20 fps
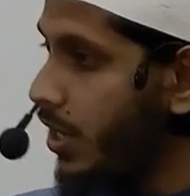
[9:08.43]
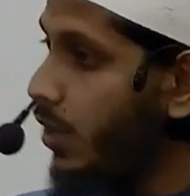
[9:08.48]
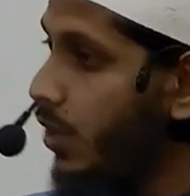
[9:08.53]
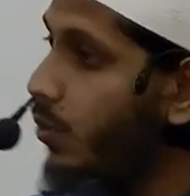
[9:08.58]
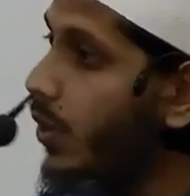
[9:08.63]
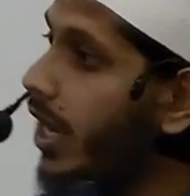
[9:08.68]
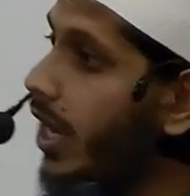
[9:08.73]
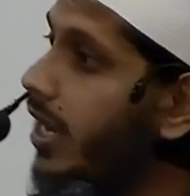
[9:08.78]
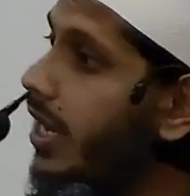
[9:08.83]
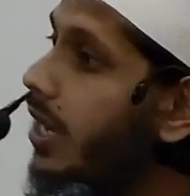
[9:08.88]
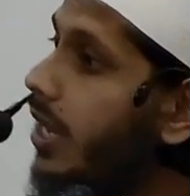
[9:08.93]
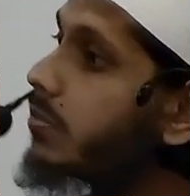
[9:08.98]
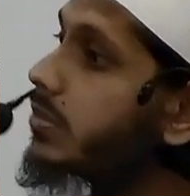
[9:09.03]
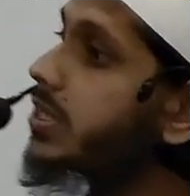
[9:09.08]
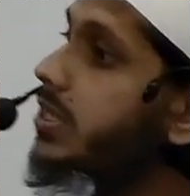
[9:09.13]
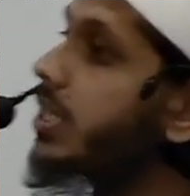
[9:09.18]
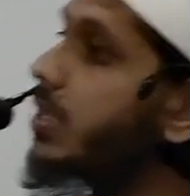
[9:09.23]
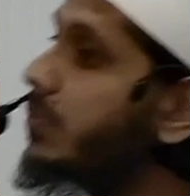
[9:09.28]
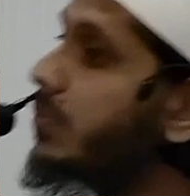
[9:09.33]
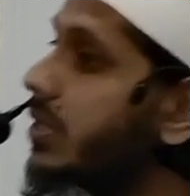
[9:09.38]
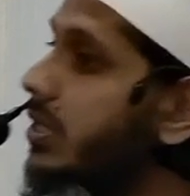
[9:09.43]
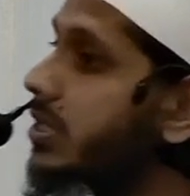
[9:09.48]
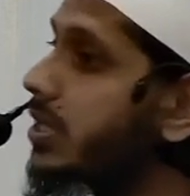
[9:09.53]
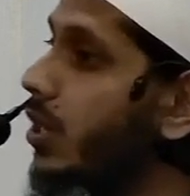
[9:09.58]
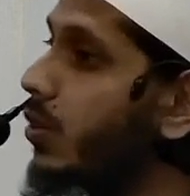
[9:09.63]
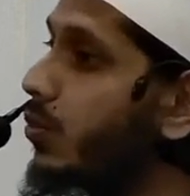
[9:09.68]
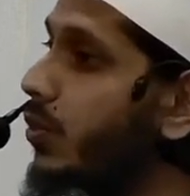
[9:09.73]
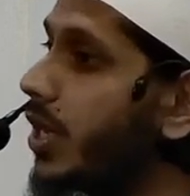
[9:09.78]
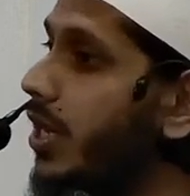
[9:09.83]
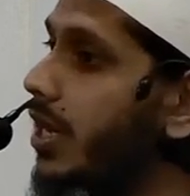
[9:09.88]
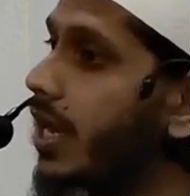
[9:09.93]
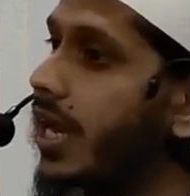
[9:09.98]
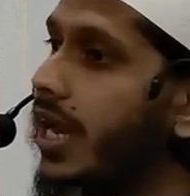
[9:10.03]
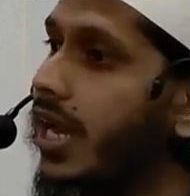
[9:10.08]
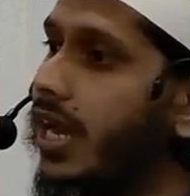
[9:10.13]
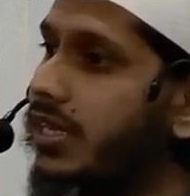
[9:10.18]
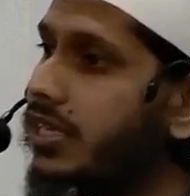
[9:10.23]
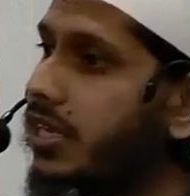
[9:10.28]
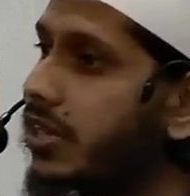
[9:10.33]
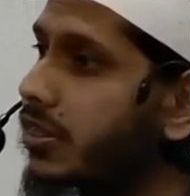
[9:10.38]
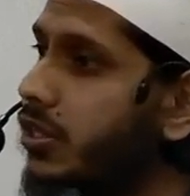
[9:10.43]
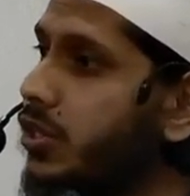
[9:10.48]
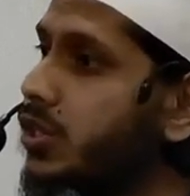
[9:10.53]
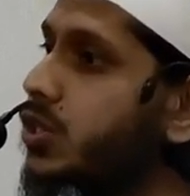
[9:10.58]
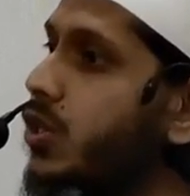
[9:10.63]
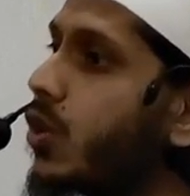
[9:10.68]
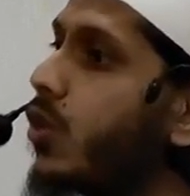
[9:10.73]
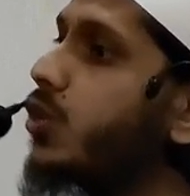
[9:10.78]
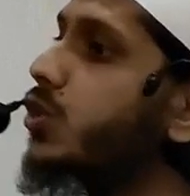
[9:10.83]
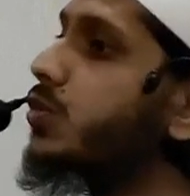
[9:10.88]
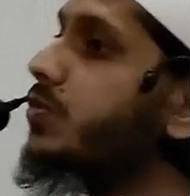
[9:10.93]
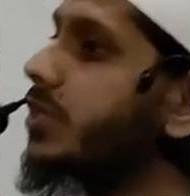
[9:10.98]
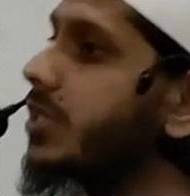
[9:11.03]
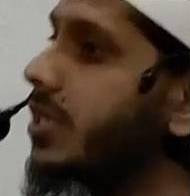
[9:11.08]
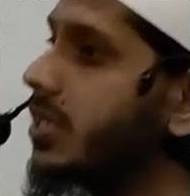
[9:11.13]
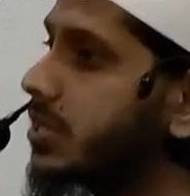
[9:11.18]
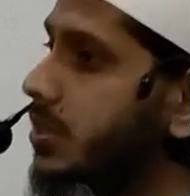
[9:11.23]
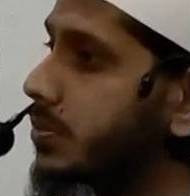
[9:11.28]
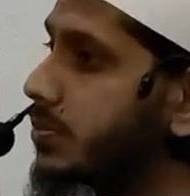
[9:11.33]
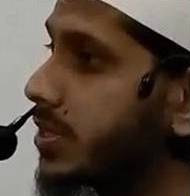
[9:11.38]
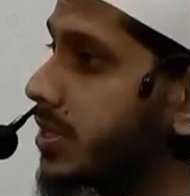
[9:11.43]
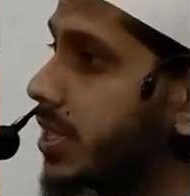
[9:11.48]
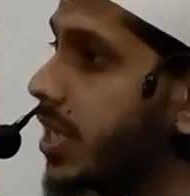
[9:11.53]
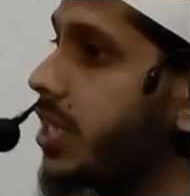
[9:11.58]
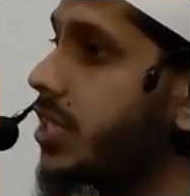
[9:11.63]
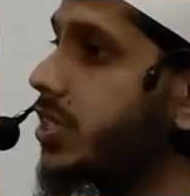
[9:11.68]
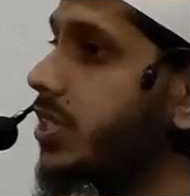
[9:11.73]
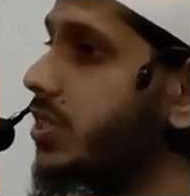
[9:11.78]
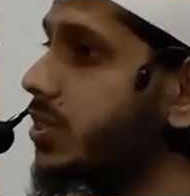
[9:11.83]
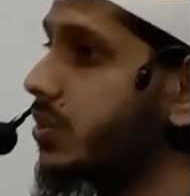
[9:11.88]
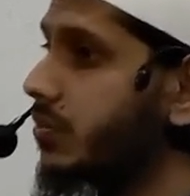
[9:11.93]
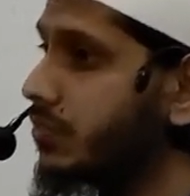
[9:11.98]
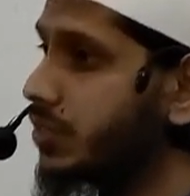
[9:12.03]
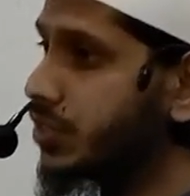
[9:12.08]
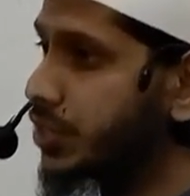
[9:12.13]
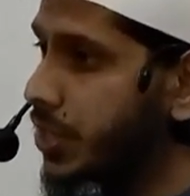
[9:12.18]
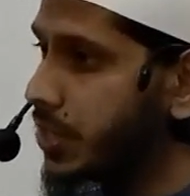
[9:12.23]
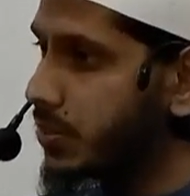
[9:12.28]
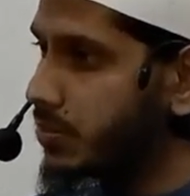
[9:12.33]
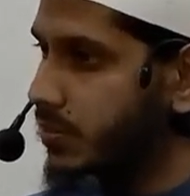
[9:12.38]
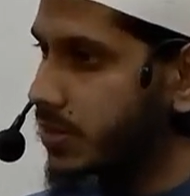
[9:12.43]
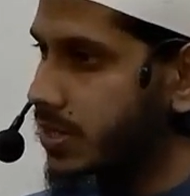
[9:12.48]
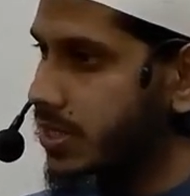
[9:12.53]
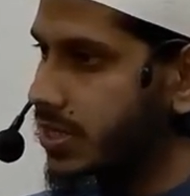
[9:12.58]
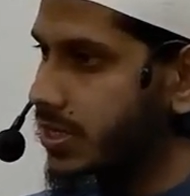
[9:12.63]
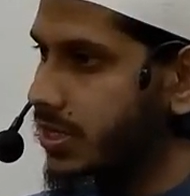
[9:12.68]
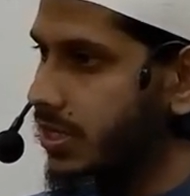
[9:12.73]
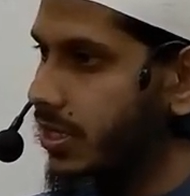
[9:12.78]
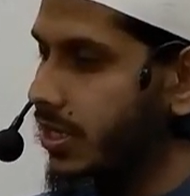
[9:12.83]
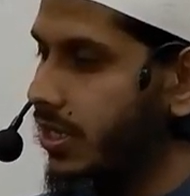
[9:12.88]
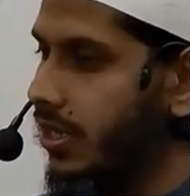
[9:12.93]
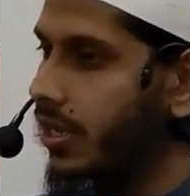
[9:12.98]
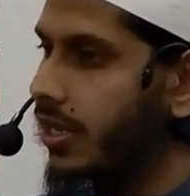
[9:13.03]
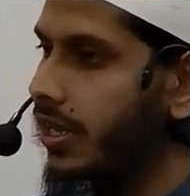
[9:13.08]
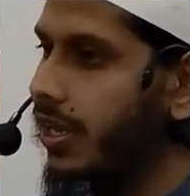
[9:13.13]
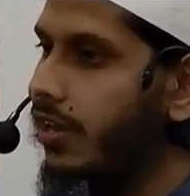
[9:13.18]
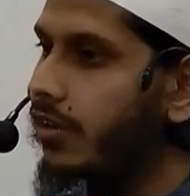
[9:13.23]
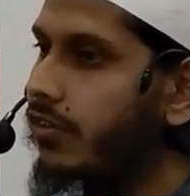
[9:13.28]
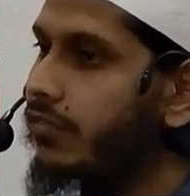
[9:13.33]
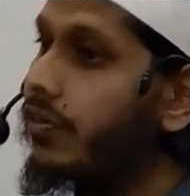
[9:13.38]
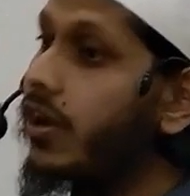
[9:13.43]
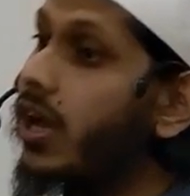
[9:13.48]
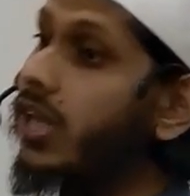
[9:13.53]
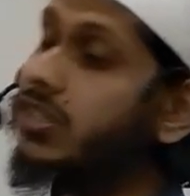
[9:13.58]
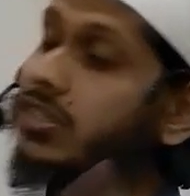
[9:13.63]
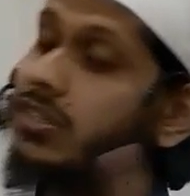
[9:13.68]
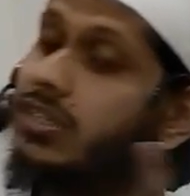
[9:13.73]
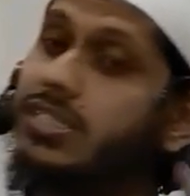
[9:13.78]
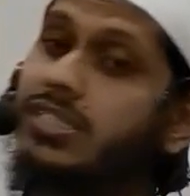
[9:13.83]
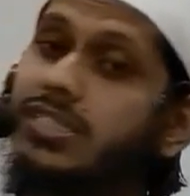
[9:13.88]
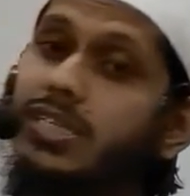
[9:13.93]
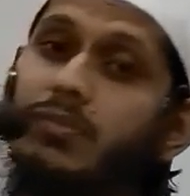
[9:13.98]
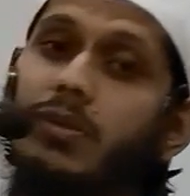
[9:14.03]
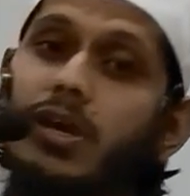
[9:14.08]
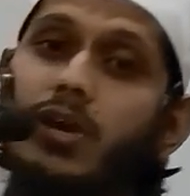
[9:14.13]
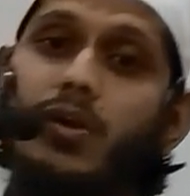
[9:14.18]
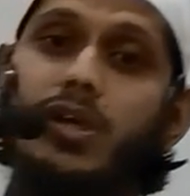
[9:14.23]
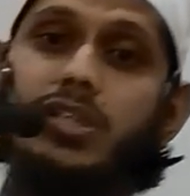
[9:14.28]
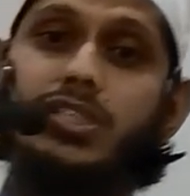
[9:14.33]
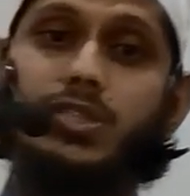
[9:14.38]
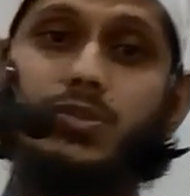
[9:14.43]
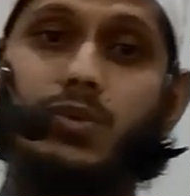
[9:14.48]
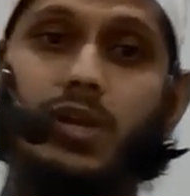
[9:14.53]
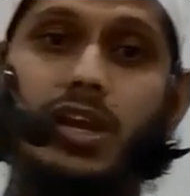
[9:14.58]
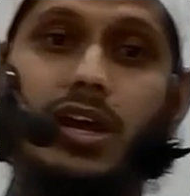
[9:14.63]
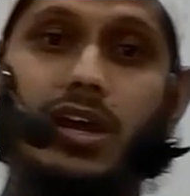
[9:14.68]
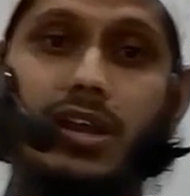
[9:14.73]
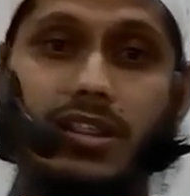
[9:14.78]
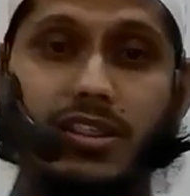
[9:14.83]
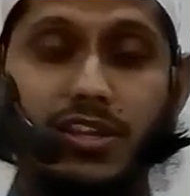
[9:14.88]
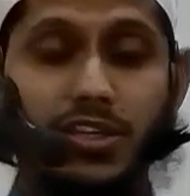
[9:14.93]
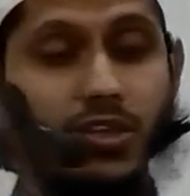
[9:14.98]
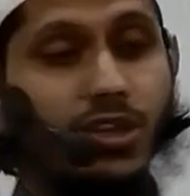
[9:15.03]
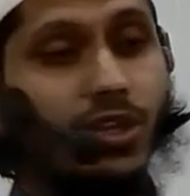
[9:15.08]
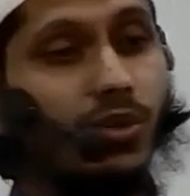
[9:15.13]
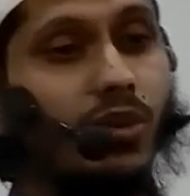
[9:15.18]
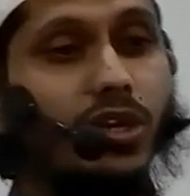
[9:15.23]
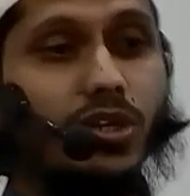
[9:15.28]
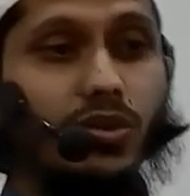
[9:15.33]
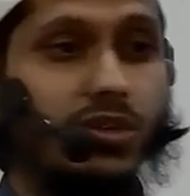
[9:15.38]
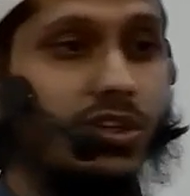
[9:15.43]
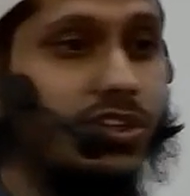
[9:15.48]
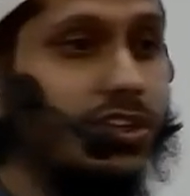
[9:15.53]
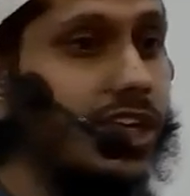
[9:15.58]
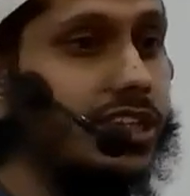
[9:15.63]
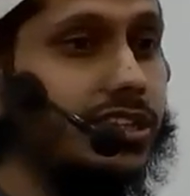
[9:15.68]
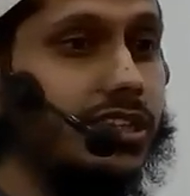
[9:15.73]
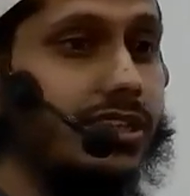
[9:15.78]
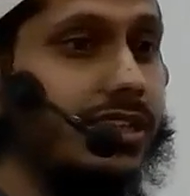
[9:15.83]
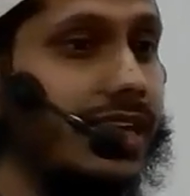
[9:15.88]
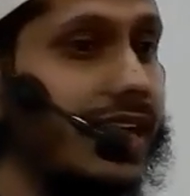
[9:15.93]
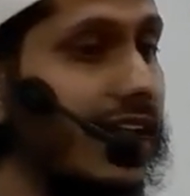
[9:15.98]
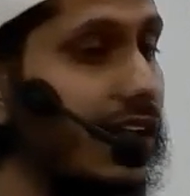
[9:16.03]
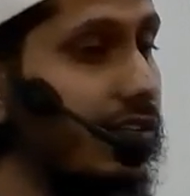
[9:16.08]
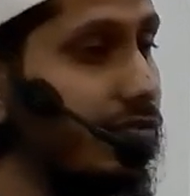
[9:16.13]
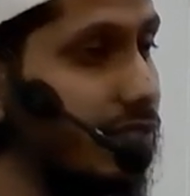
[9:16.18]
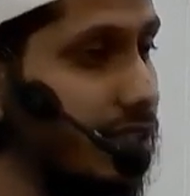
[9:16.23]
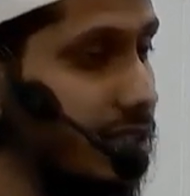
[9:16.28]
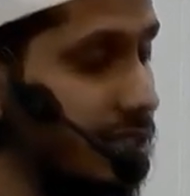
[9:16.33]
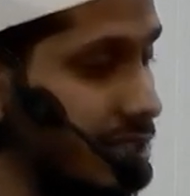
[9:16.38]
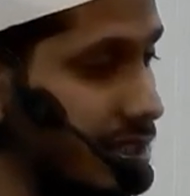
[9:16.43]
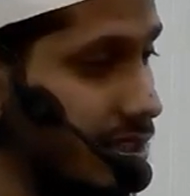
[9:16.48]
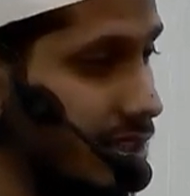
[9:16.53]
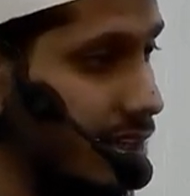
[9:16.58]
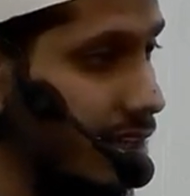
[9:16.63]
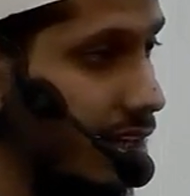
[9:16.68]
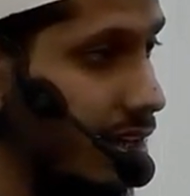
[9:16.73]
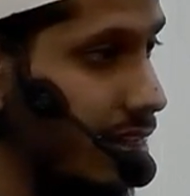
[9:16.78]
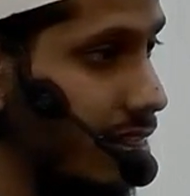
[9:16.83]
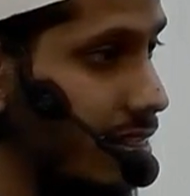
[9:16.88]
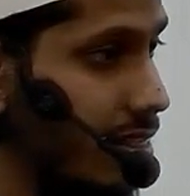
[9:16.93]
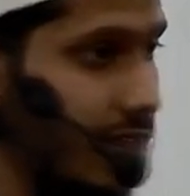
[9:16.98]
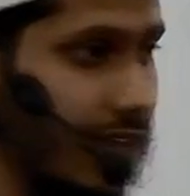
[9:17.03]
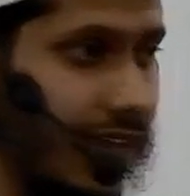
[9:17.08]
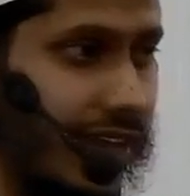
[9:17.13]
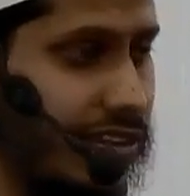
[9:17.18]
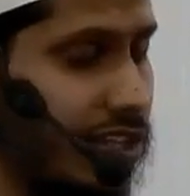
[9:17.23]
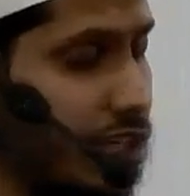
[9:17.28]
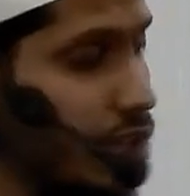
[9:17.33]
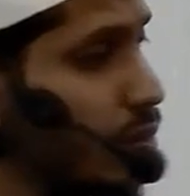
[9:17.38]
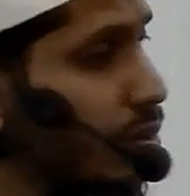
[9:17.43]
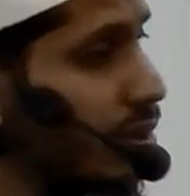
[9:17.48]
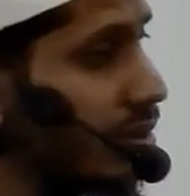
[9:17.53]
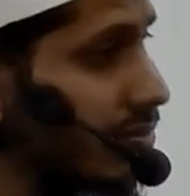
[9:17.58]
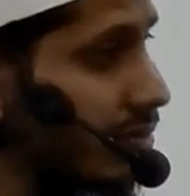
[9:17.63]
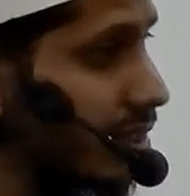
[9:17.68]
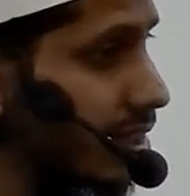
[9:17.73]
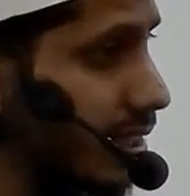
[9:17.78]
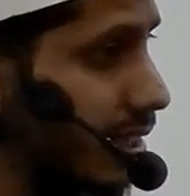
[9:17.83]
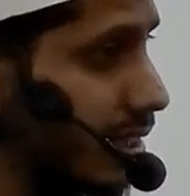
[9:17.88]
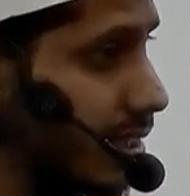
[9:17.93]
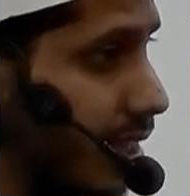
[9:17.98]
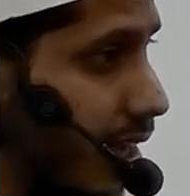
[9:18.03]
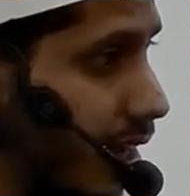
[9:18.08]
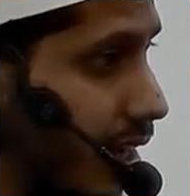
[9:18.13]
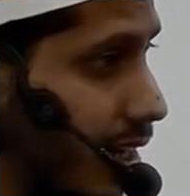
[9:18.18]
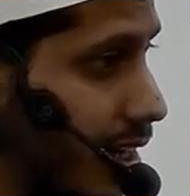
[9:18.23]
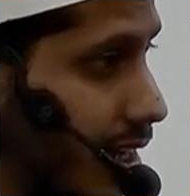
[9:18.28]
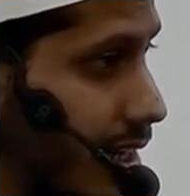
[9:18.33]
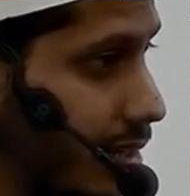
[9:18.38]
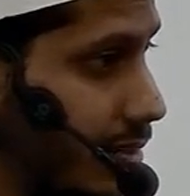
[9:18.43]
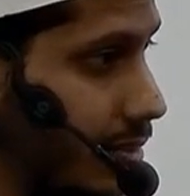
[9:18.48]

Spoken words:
Wa'allamtani min ta'wil al-ahadith. You taught me the interpretations of dreams. Fatir as-samawati wal-ard. You're the one who created the heavens and the earth and the universe entirely.